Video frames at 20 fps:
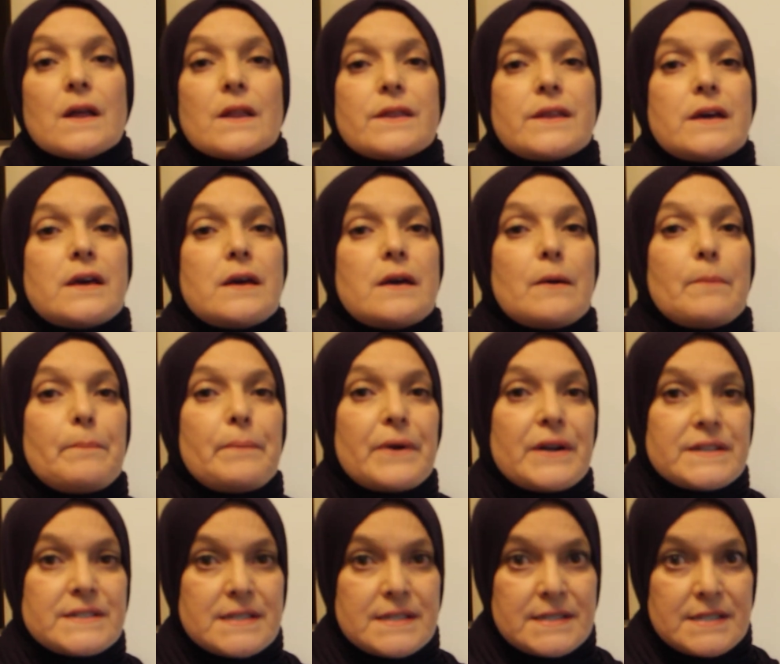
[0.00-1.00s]
the
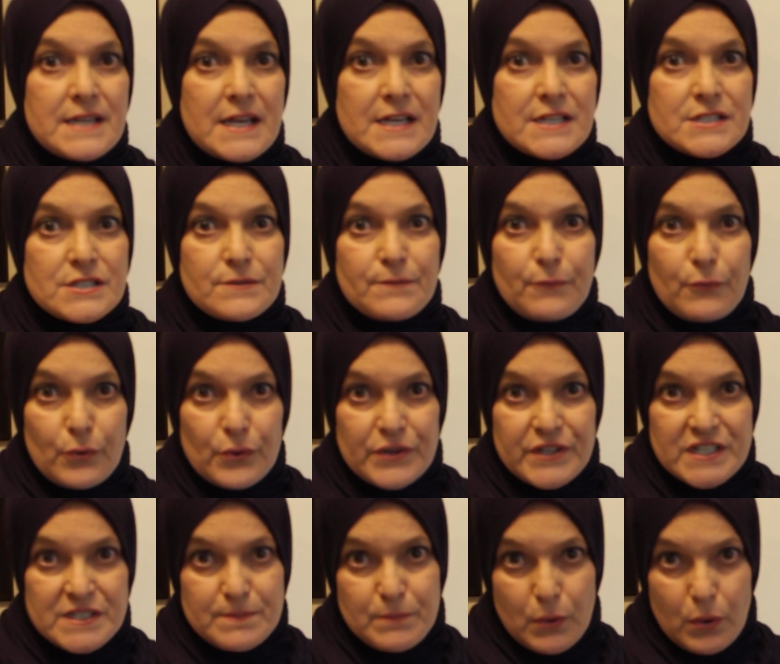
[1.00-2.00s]
present tense for
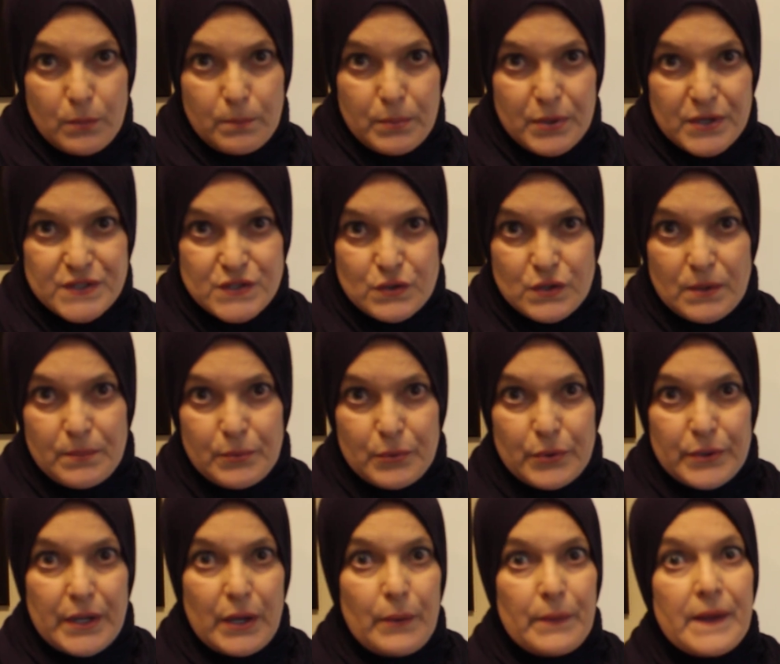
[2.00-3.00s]
these personal
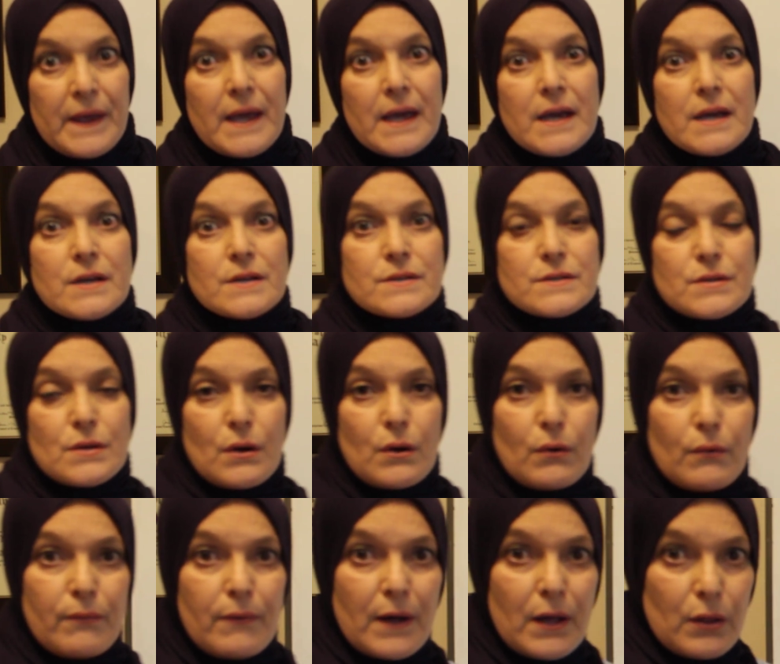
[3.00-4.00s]
pronouns.
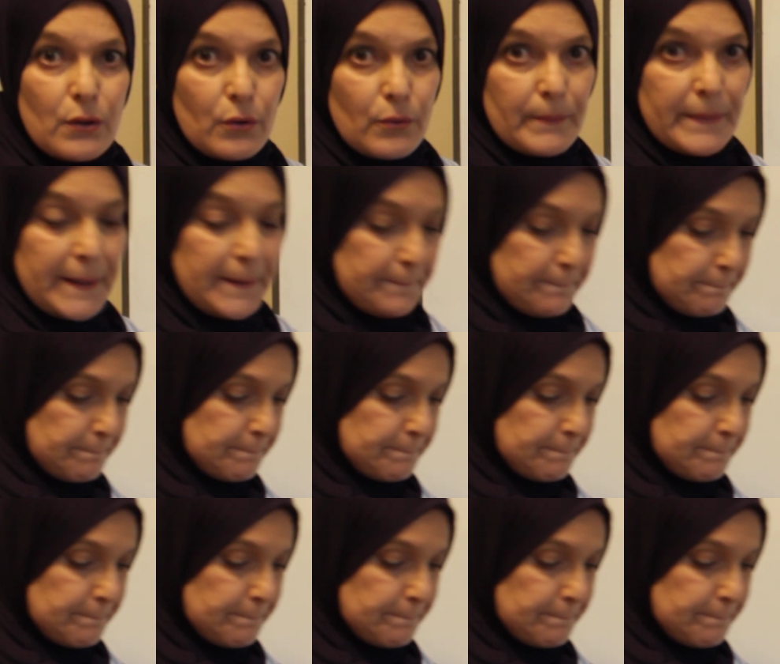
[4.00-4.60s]
So follow me.